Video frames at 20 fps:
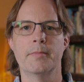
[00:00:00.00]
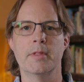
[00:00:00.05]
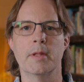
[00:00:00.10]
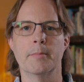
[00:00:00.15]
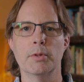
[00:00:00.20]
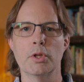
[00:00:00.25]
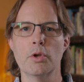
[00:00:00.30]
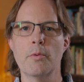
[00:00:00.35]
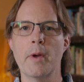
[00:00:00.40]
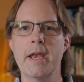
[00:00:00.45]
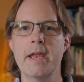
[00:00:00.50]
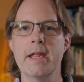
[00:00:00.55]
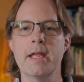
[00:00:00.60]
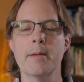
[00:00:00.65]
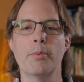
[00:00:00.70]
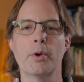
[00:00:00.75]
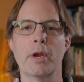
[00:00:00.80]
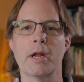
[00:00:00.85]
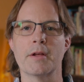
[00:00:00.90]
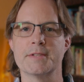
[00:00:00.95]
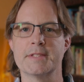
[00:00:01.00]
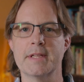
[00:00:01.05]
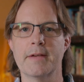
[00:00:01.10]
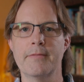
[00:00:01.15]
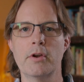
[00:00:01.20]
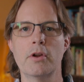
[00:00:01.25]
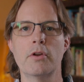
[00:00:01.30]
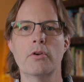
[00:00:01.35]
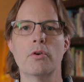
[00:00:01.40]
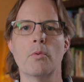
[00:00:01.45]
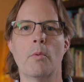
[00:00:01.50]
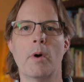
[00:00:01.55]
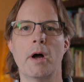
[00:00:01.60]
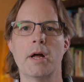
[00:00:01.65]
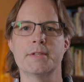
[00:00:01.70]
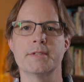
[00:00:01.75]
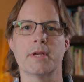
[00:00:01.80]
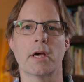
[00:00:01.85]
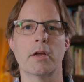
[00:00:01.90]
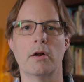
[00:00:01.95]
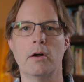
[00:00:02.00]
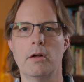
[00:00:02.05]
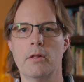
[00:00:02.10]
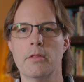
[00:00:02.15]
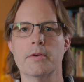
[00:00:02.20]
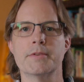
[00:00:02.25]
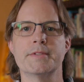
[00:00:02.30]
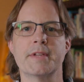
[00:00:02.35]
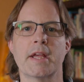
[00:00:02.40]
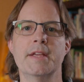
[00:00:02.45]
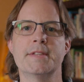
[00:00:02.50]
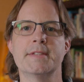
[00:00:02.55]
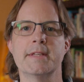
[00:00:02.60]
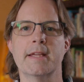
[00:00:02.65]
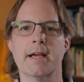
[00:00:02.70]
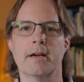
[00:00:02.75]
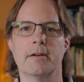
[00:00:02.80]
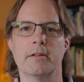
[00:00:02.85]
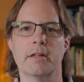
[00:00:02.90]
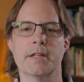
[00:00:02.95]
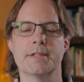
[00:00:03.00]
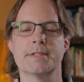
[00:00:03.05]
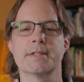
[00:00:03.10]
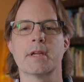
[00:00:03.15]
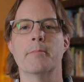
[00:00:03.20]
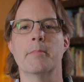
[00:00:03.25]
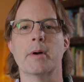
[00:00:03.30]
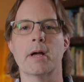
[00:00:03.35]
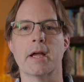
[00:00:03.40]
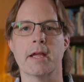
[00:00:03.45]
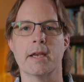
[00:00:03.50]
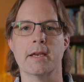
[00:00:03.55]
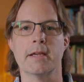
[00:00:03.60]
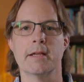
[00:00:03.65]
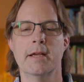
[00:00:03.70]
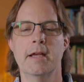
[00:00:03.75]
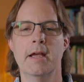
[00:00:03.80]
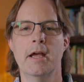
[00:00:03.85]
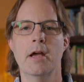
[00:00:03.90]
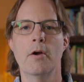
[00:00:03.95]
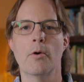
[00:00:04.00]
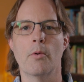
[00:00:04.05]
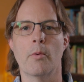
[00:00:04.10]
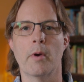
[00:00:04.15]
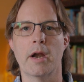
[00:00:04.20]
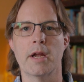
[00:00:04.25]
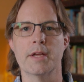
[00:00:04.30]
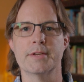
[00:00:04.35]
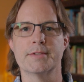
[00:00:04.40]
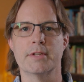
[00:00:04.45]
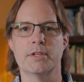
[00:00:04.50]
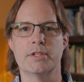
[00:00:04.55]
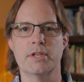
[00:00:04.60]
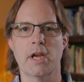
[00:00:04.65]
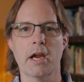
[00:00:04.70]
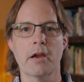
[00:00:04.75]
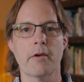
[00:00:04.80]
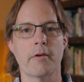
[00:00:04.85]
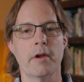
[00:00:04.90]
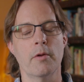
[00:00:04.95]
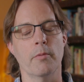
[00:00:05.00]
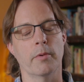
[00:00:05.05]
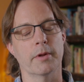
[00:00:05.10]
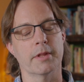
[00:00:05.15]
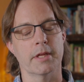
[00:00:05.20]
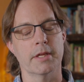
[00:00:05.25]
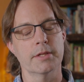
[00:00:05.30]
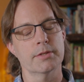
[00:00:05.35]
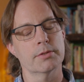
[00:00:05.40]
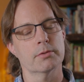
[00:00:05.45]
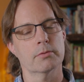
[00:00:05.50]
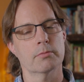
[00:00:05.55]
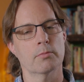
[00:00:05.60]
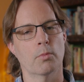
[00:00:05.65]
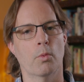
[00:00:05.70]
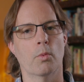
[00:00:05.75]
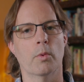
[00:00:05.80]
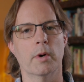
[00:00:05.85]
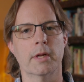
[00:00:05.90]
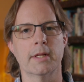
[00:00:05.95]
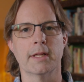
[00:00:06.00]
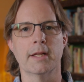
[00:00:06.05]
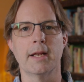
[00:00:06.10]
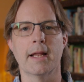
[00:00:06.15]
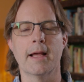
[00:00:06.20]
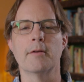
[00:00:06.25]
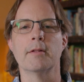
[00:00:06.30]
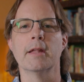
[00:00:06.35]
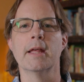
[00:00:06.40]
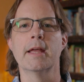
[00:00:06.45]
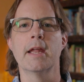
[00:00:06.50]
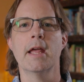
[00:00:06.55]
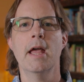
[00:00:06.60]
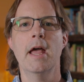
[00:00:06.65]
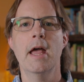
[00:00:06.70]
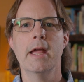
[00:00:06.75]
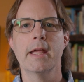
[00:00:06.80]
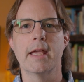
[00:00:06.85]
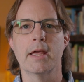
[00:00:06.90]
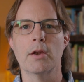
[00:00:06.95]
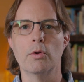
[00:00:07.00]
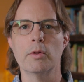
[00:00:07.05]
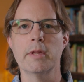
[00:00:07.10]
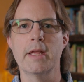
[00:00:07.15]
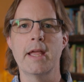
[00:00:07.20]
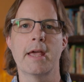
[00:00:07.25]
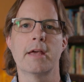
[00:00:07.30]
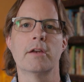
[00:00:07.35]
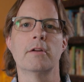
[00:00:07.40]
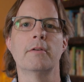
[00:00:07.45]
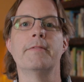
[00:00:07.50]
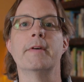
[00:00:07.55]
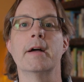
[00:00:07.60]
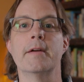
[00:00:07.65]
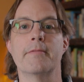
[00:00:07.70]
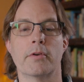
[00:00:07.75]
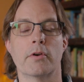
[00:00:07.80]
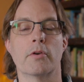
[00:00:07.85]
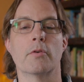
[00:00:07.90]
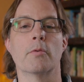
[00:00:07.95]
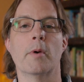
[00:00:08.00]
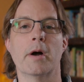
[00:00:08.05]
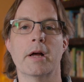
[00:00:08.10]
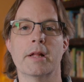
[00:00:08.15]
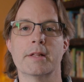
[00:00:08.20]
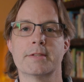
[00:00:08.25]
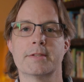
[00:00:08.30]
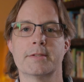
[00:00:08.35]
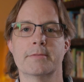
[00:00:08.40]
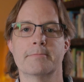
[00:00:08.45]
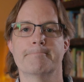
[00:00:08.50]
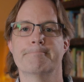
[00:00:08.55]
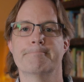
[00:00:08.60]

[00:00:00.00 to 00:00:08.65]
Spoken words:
The Bluetti can put out 700 watts on all those AC outlets combined, whereas the Jackery, with its 1 little outlet, can only handle 500 watts.